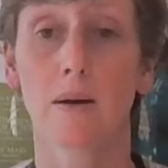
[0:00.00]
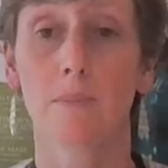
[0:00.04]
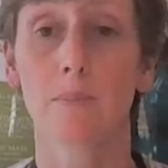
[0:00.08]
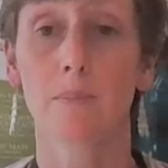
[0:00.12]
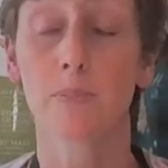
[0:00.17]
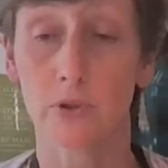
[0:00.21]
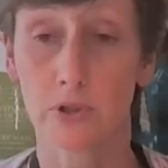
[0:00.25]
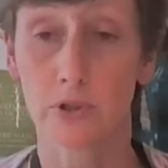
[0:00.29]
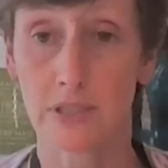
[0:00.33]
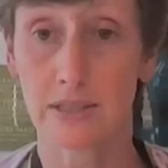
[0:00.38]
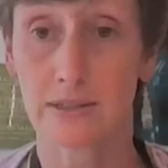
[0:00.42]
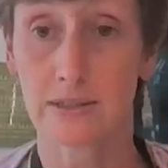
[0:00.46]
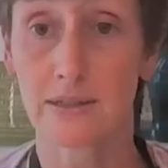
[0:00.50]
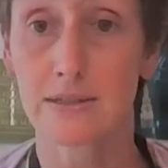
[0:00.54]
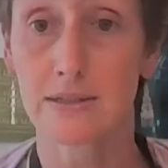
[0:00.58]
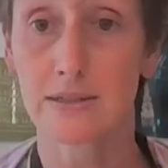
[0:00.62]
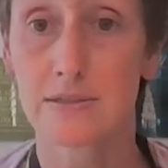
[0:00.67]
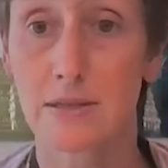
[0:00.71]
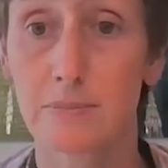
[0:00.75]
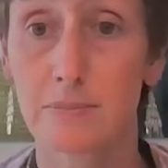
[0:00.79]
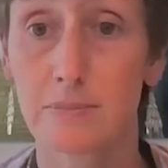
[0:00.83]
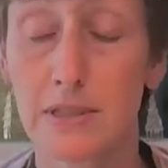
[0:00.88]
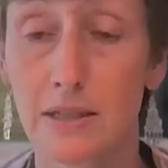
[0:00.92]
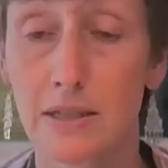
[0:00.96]
Bullying is
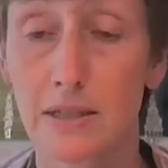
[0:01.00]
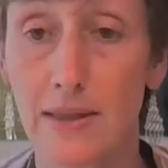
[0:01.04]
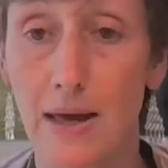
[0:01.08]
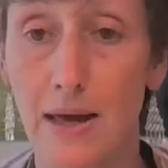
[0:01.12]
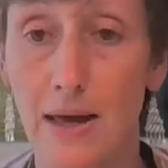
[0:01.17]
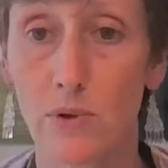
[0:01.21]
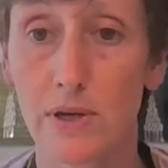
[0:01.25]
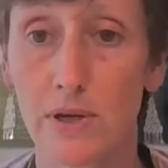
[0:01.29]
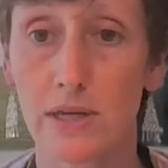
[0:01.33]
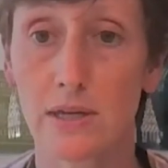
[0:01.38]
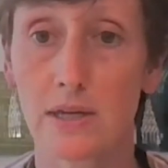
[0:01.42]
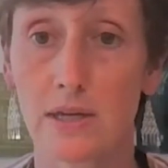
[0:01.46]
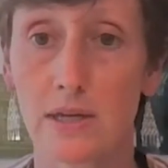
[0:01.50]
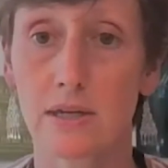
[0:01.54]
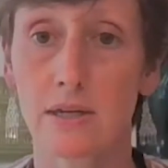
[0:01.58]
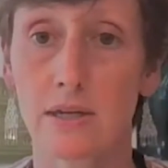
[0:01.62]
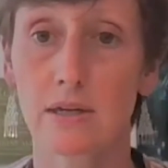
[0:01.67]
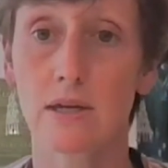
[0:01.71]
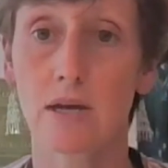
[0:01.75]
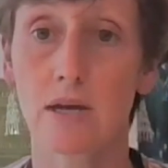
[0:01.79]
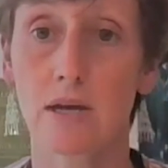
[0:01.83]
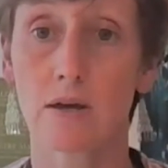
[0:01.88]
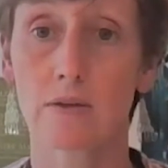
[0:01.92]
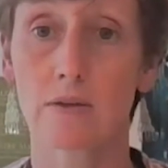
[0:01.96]
something that
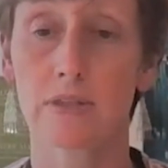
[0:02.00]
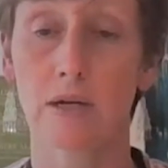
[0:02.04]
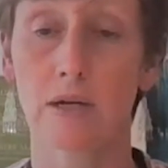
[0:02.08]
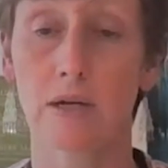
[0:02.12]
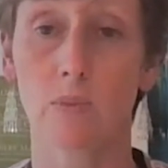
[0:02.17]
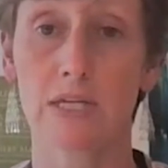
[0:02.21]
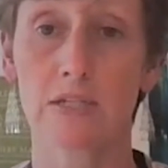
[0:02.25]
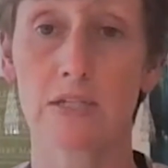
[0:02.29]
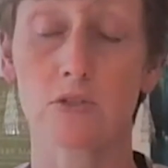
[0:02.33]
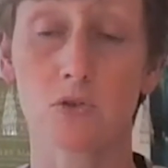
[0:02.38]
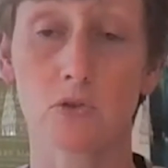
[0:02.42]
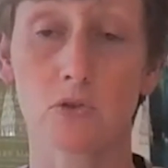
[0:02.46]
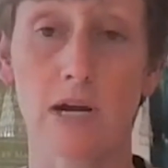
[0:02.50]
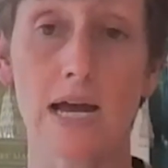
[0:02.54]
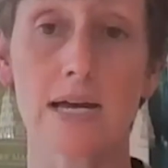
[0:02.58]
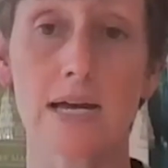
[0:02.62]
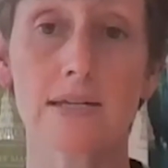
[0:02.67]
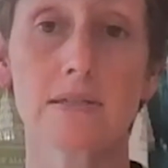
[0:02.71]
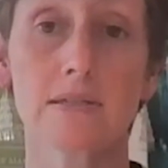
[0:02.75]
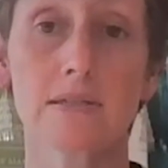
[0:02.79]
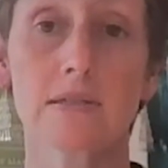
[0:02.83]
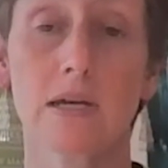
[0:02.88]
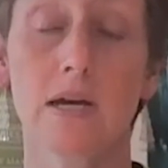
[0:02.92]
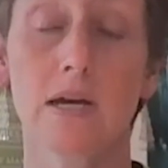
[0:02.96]
we
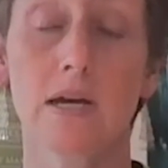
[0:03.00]
address.